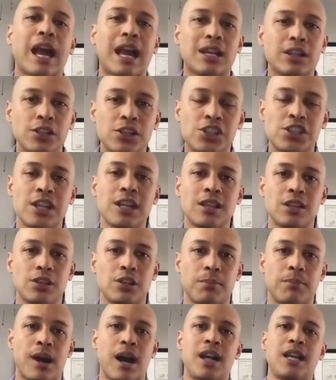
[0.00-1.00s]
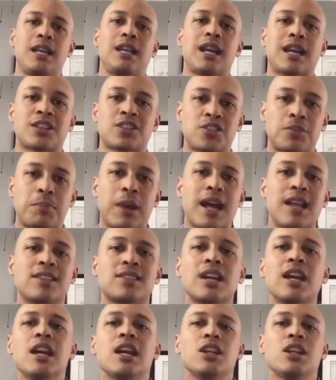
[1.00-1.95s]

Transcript: energy than your body expends,